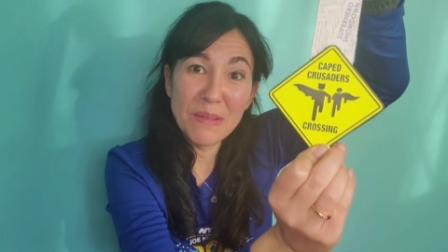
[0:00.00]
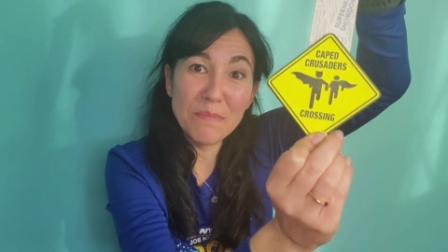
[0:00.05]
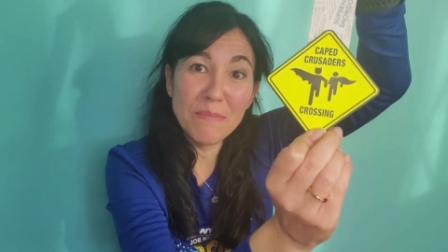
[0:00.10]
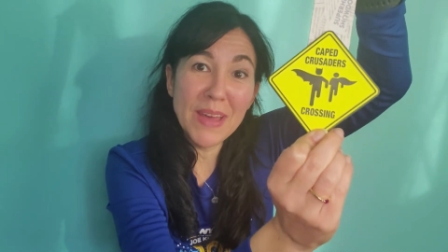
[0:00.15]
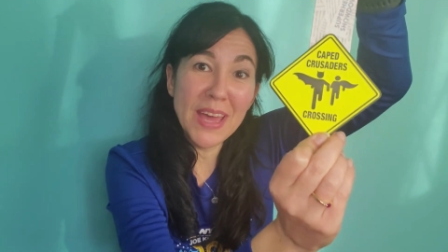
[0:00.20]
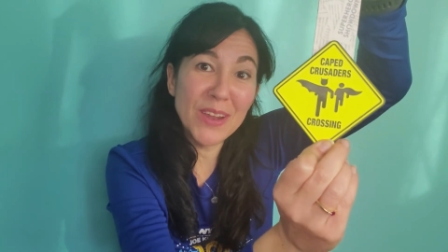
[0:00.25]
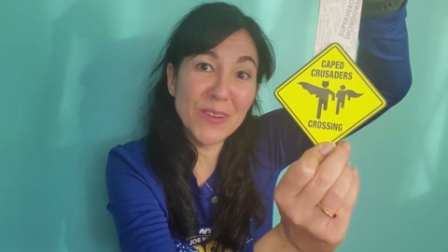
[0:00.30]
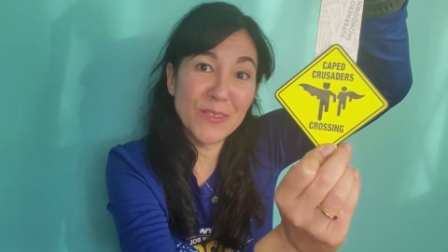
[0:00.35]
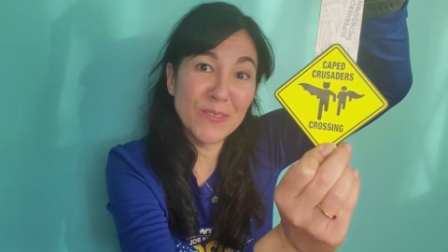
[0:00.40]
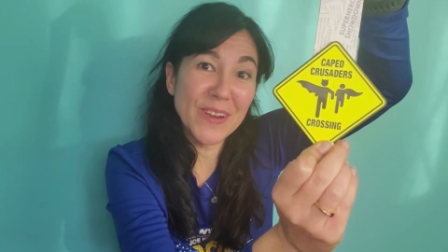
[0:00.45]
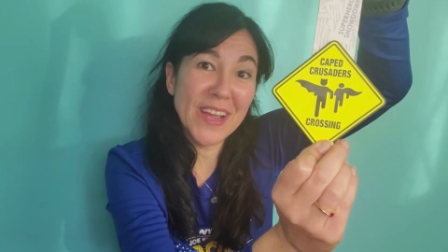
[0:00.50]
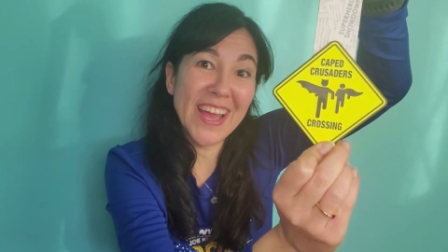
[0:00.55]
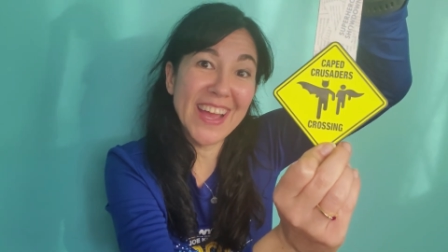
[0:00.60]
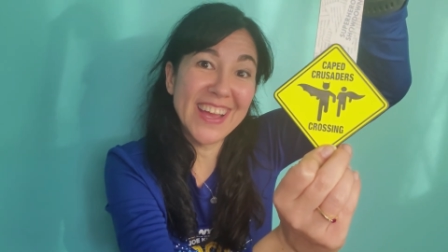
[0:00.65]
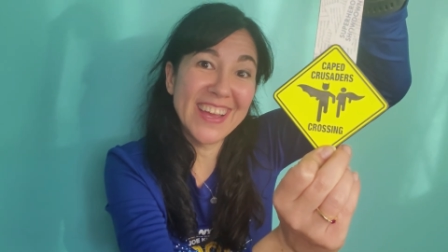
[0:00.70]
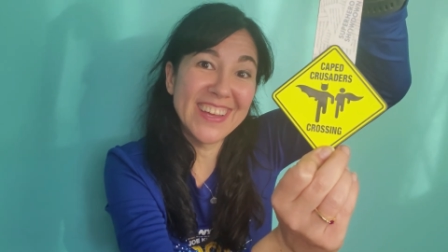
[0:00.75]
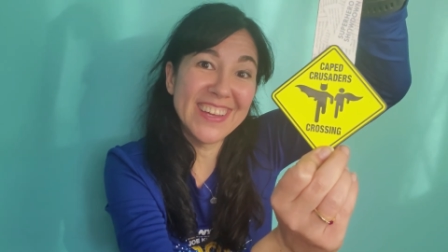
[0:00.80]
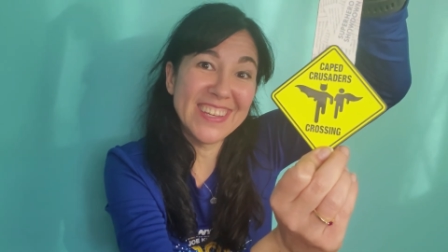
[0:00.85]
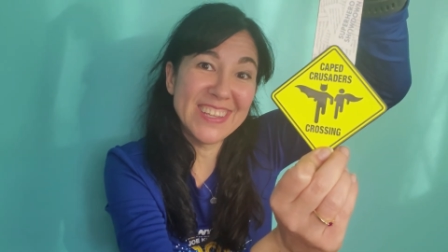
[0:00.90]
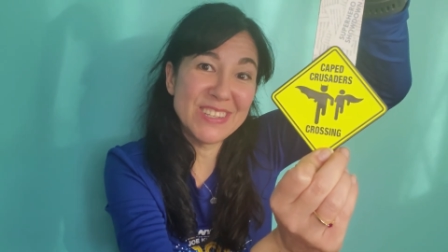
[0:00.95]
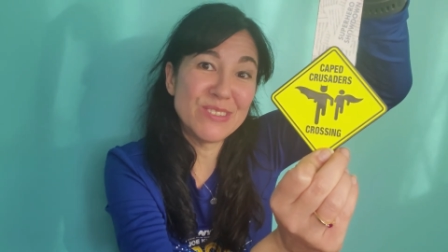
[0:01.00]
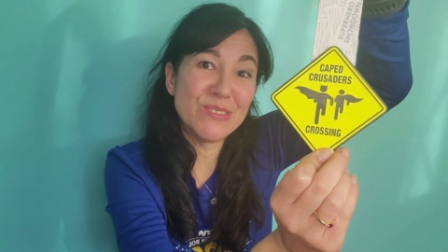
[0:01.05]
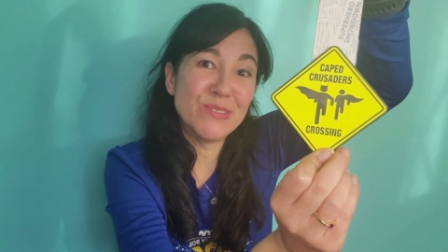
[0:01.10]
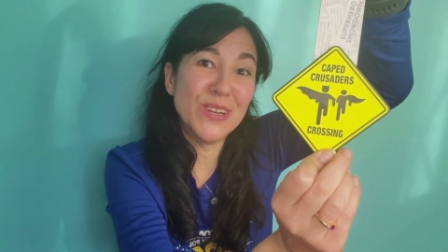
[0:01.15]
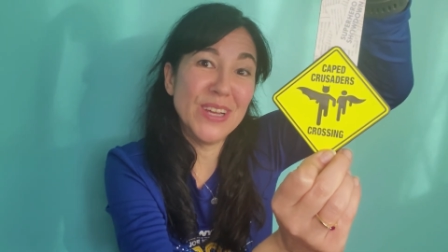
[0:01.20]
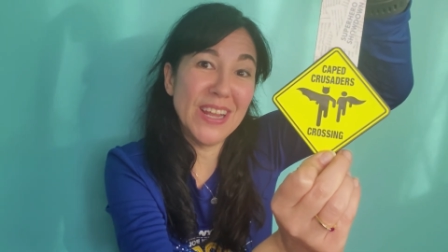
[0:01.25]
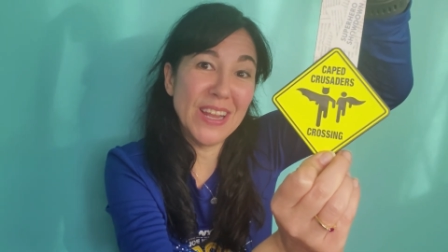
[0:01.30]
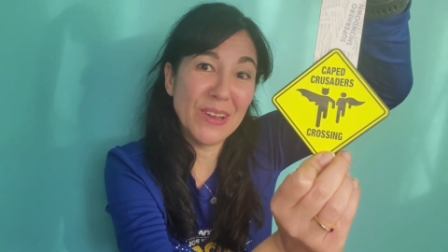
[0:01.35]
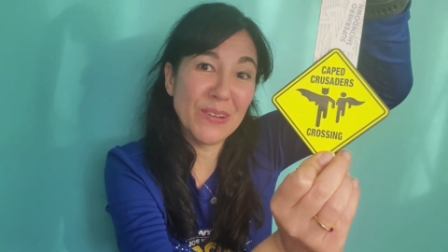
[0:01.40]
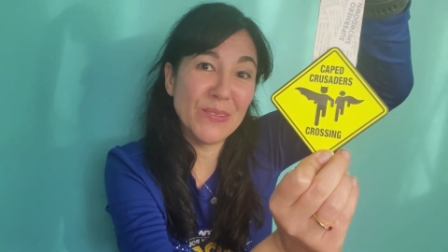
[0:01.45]
metal rack. It's
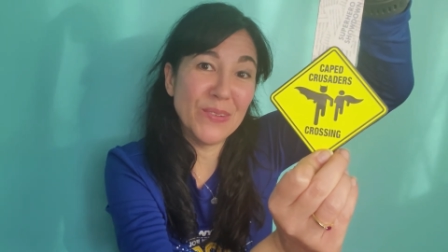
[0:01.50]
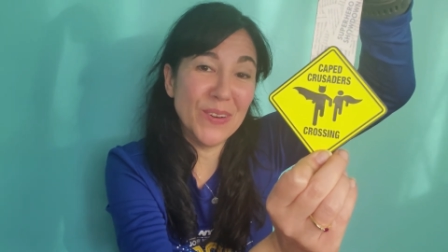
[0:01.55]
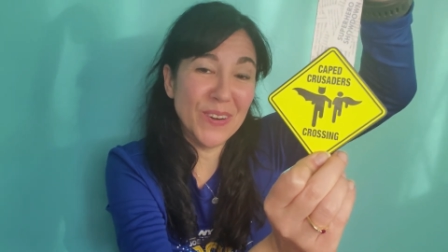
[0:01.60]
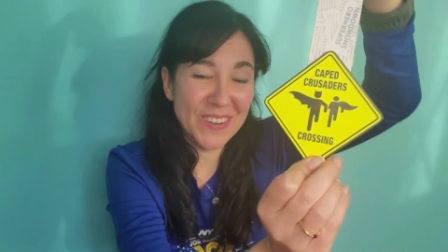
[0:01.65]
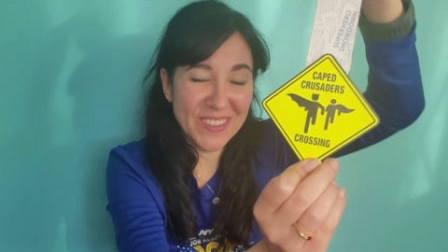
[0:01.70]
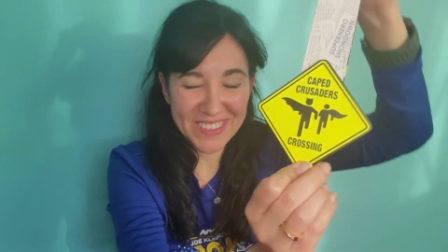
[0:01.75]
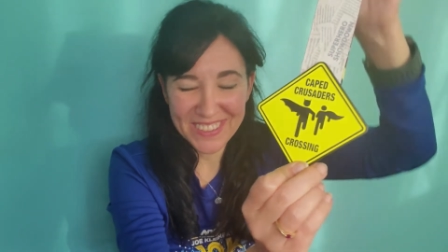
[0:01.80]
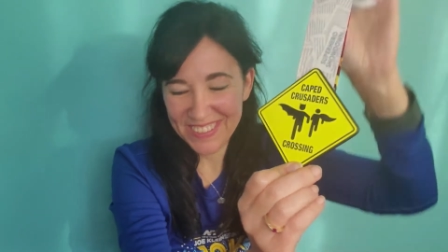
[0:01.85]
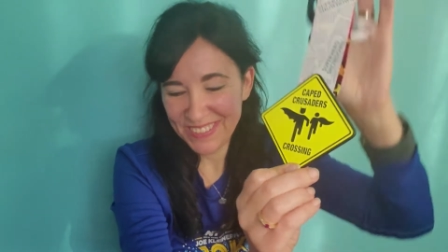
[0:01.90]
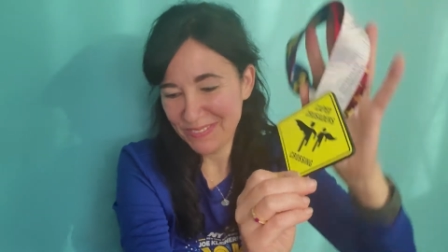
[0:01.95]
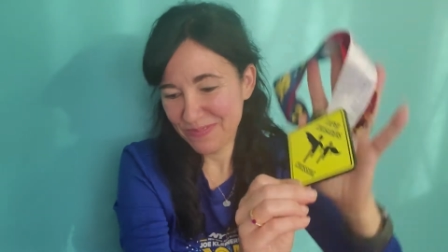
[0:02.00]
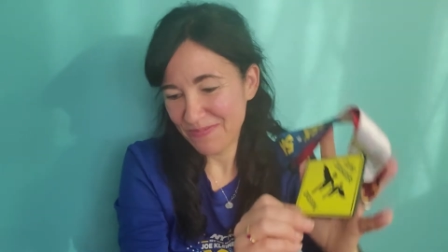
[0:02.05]
really cool.